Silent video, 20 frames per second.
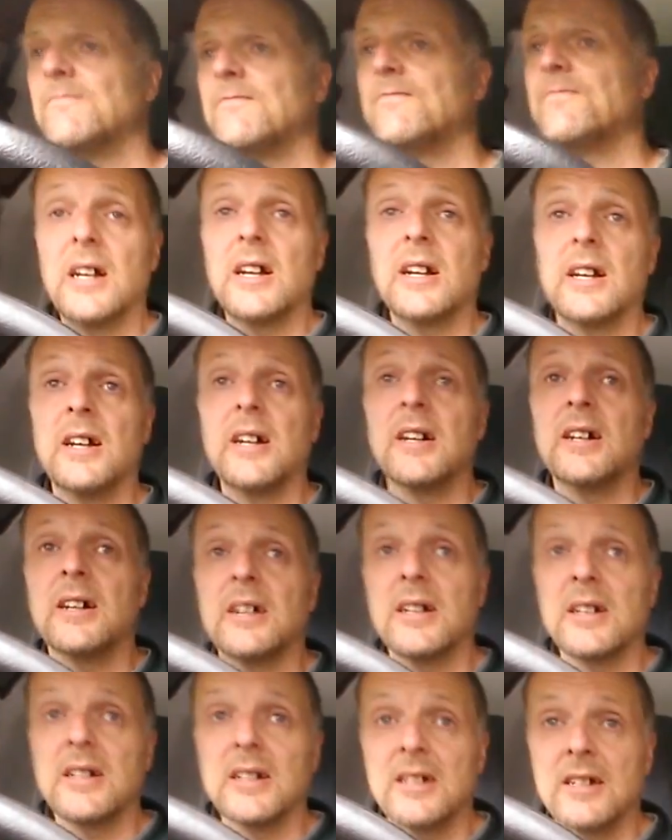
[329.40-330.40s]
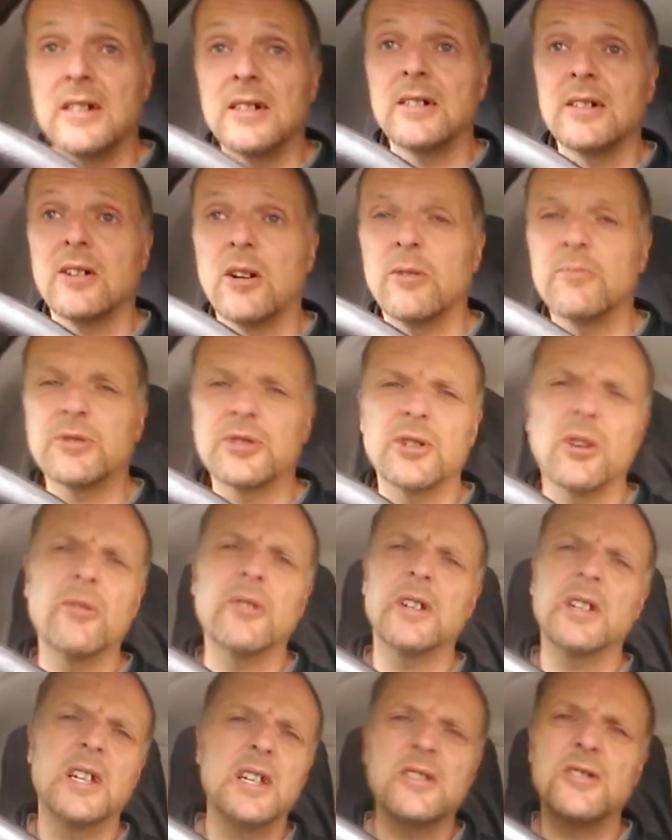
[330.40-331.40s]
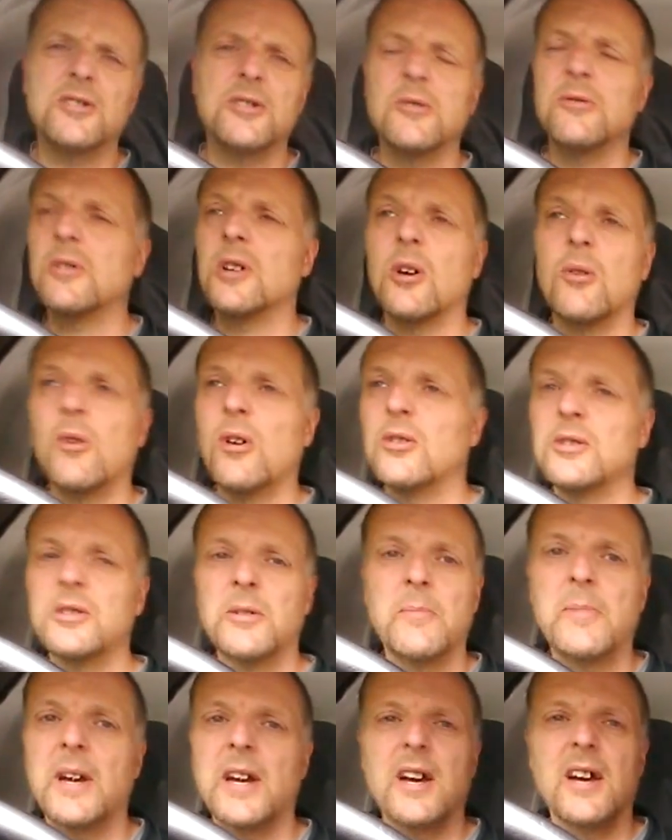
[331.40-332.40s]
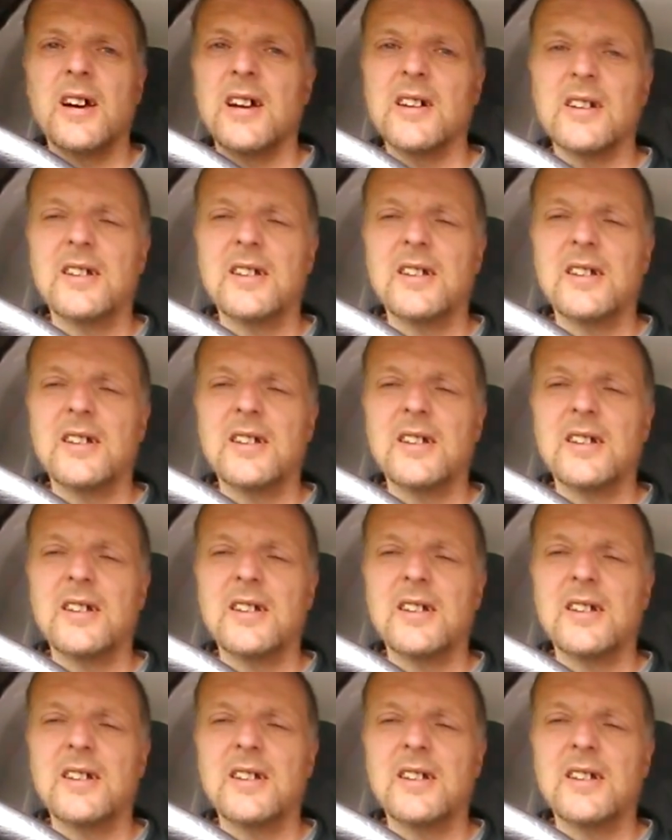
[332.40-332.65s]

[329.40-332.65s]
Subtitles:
Yeah. I'm sorry these do go on a bit.